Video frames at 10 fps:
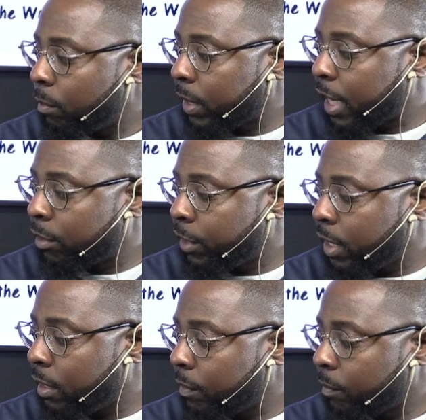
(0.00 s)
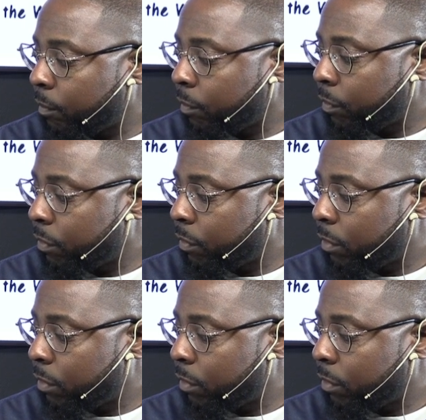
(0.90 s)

What they is reading? Book of the